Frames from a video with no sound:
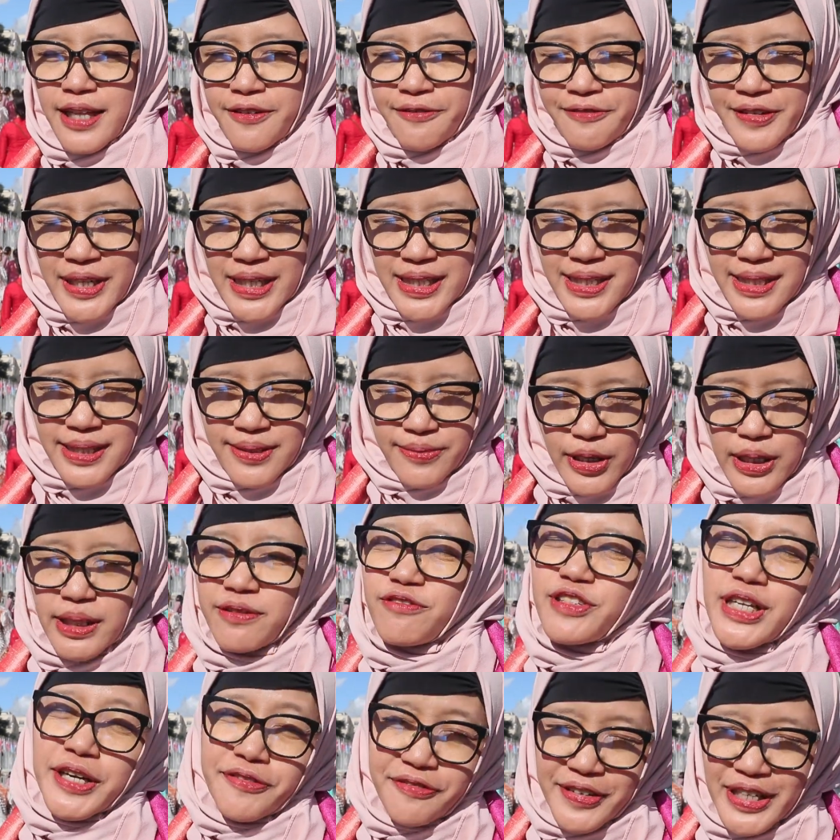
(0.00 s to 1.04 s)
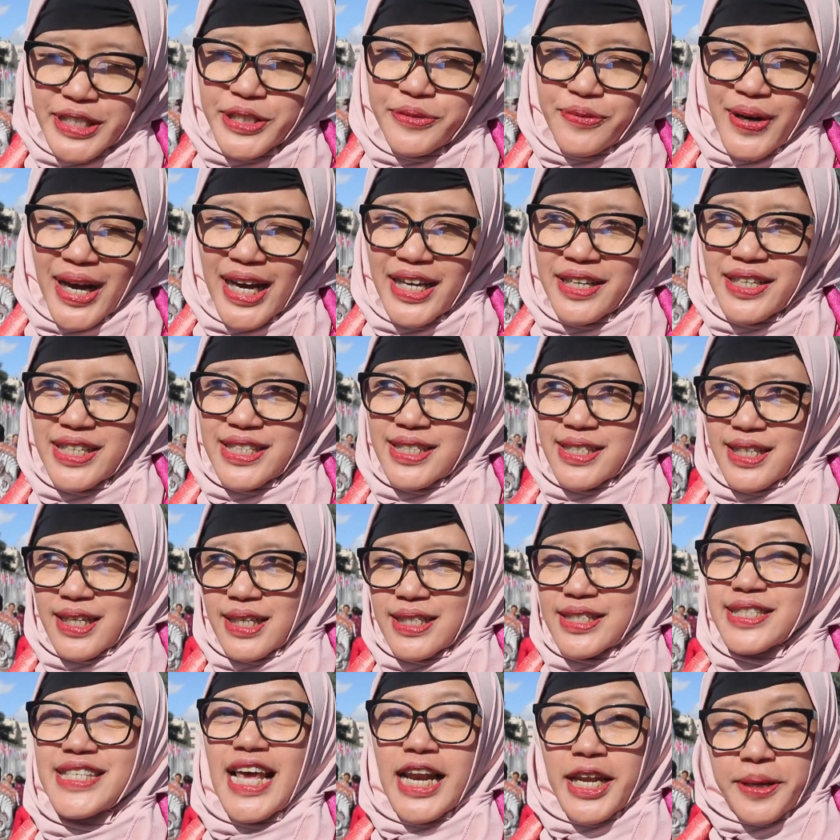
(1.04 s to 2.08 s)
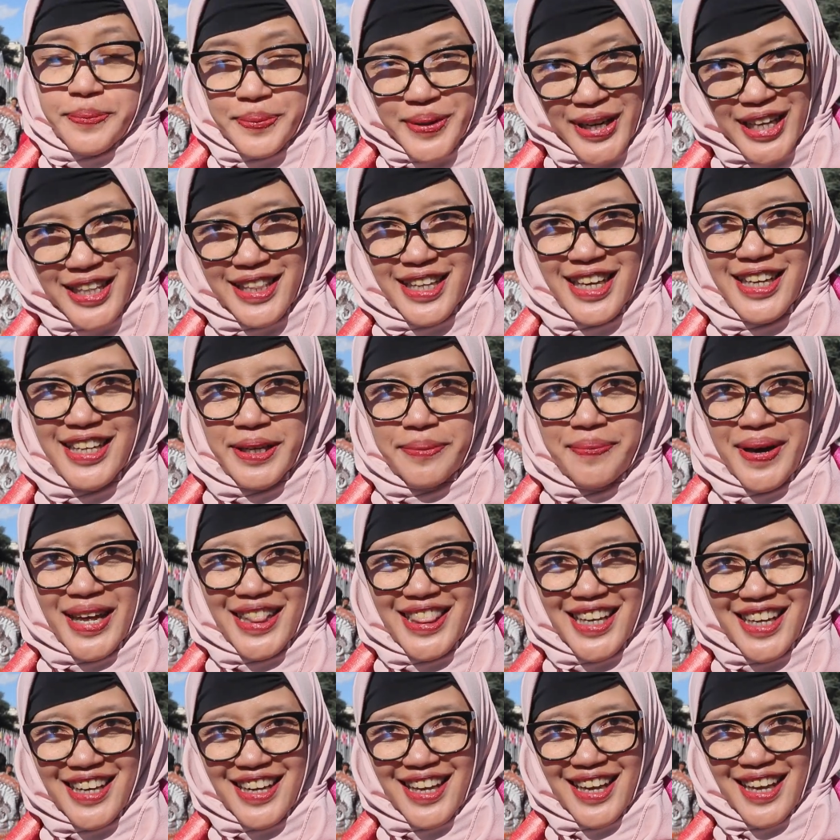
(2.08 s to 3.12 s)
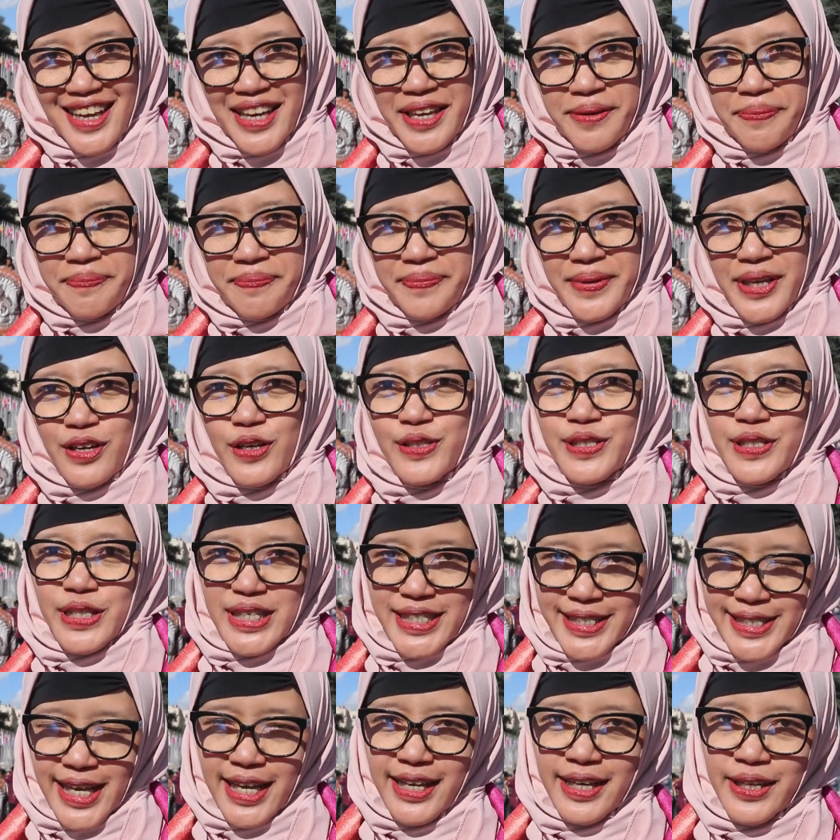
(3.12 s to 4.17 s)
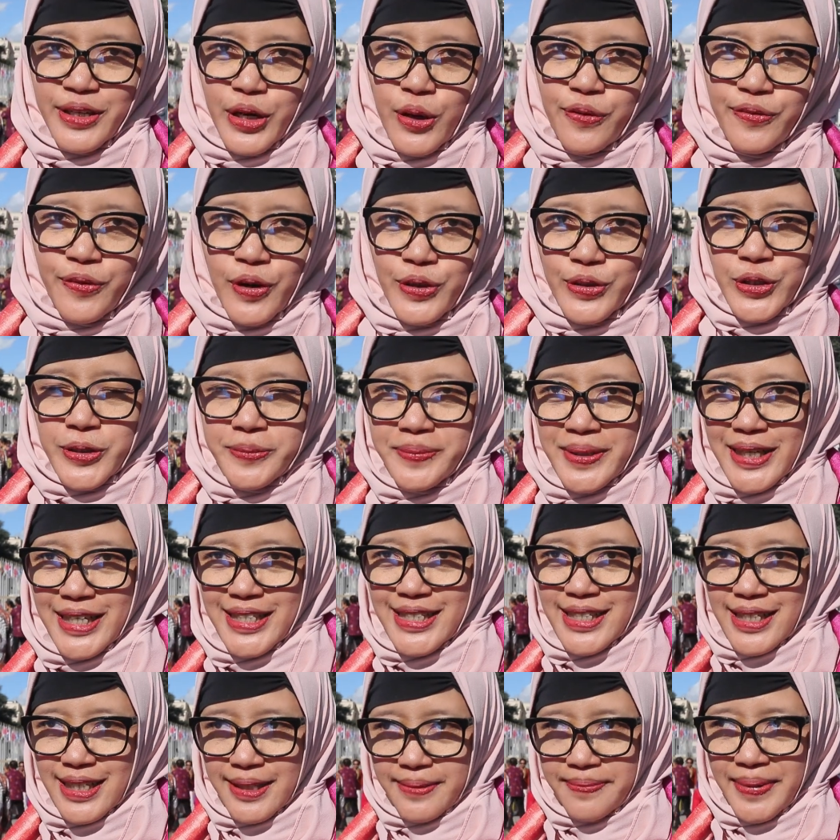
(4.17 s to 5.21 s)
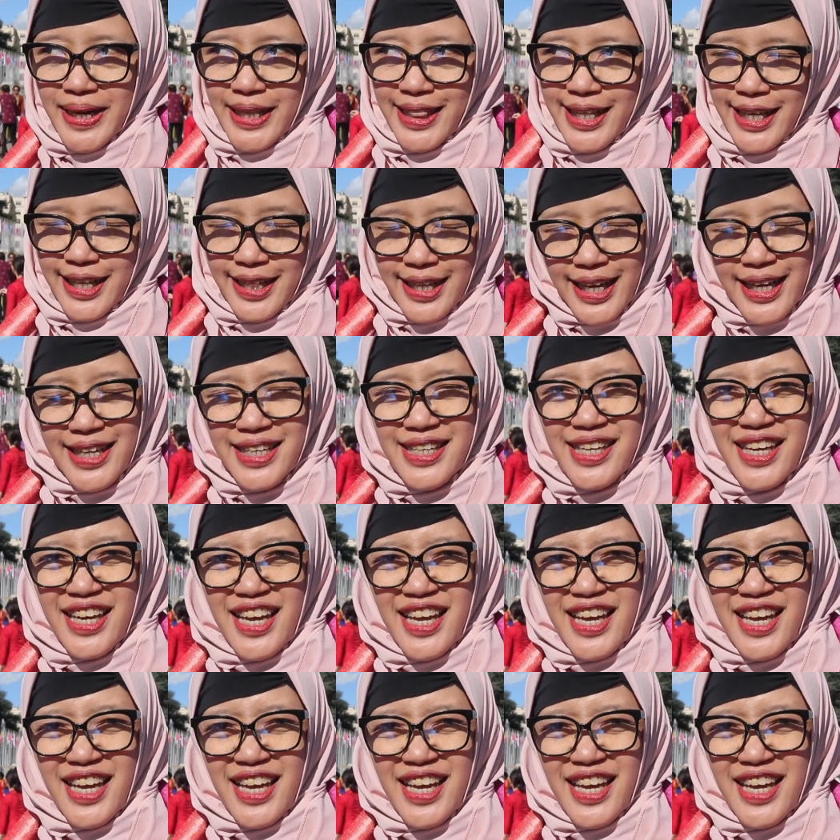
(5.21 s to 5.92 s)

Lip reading: The first The first one is celebrating the Batik Day, because right. The 2nd of October is a Batik Day.